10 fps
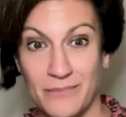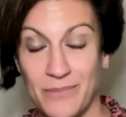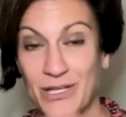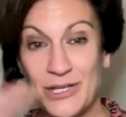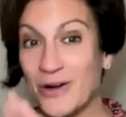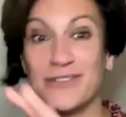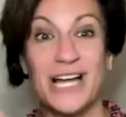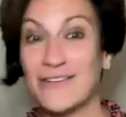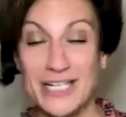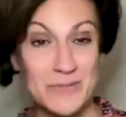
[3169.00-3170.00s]
but you have a
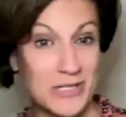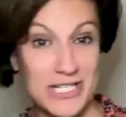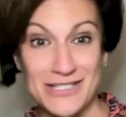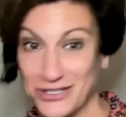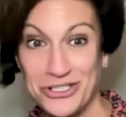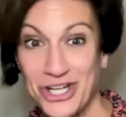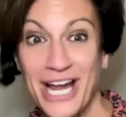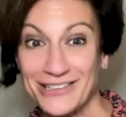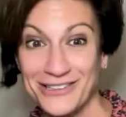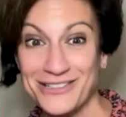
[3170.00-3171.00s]
lot of expertise in your
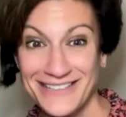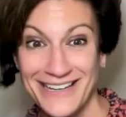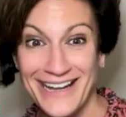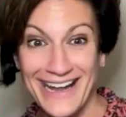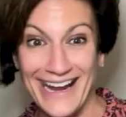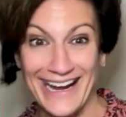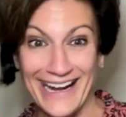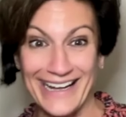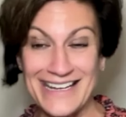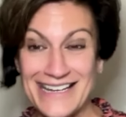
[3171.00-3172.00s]
child.
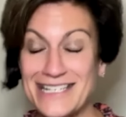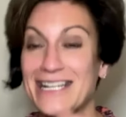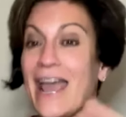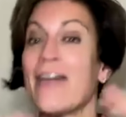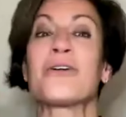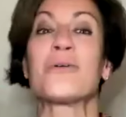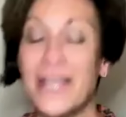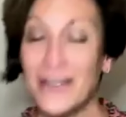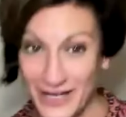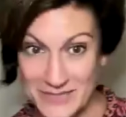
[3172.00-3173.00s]
And together we
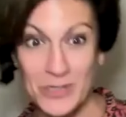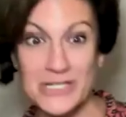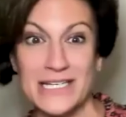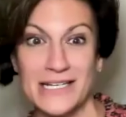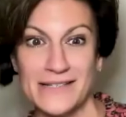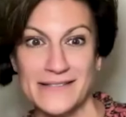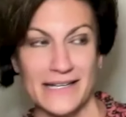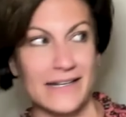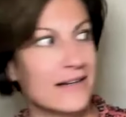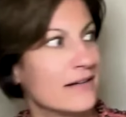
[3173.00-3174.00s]
have expertise
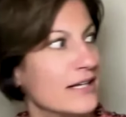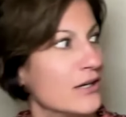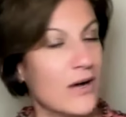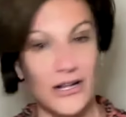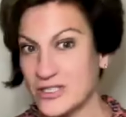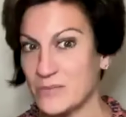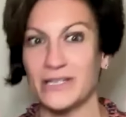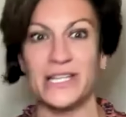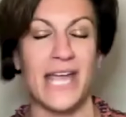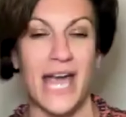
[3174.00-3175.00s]
in,
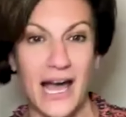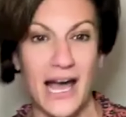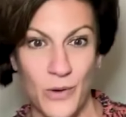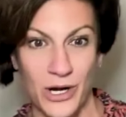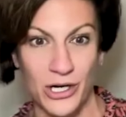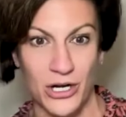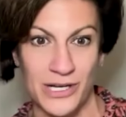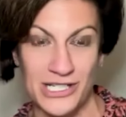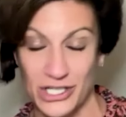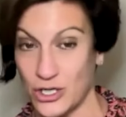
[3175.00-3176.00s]
ultimately how we're
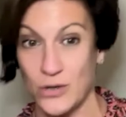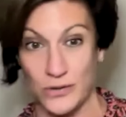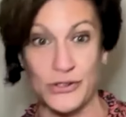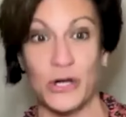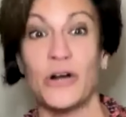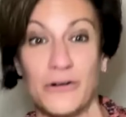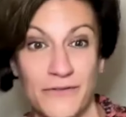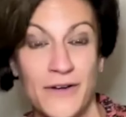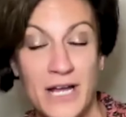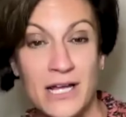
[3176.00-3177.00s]
going to
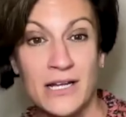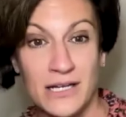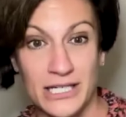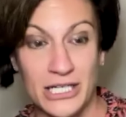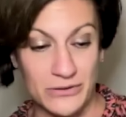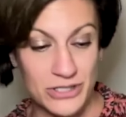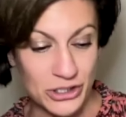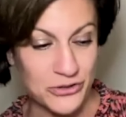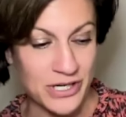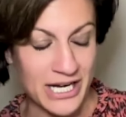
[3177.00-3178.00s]
co-serve,
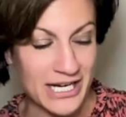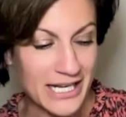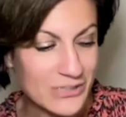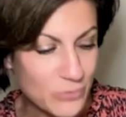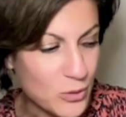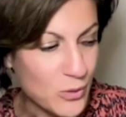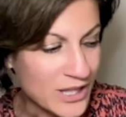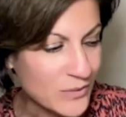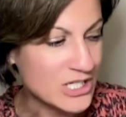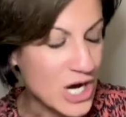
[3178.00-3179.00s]
children. And again, the way
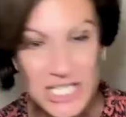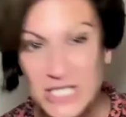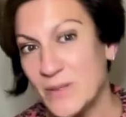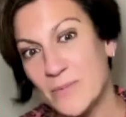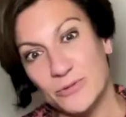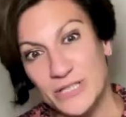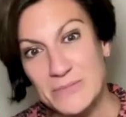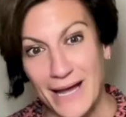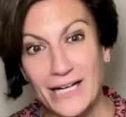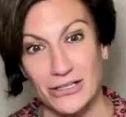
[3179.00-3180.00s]
that we talk to people really
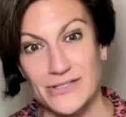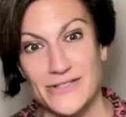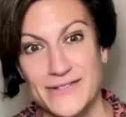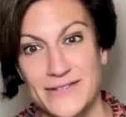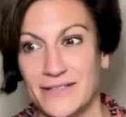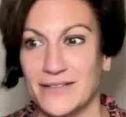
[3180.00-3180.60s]
matters.